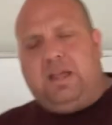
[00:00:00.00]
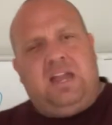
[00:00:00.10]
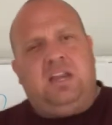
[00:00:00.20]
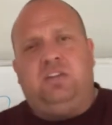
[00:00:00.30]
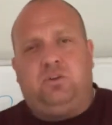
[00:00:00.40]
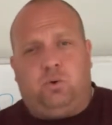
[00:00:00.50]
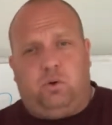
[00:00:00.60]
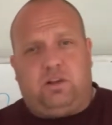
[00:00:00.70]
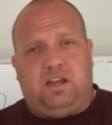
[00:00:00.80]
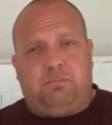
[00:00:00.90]
Any
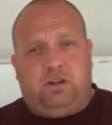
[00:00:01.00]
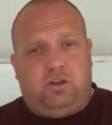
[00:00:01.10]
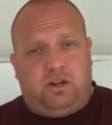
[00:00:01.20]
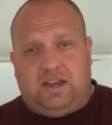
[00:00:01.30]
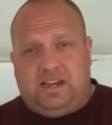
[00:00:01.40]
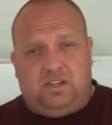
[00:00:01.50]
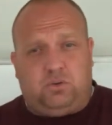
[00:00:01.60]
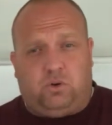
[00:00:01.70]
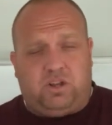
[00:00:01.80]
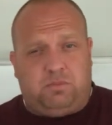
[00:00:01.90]
tool can be good, any
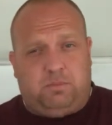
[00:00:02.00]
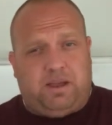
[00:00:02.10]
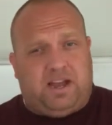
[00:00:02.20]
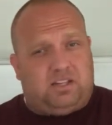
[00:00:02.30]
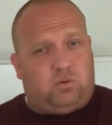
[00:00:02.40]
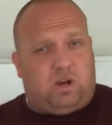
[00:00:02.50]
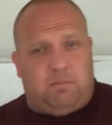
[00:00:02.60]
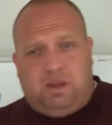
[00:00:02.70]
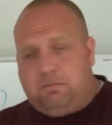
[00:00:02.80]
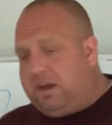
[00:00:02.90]
tool can be bad. So what I mean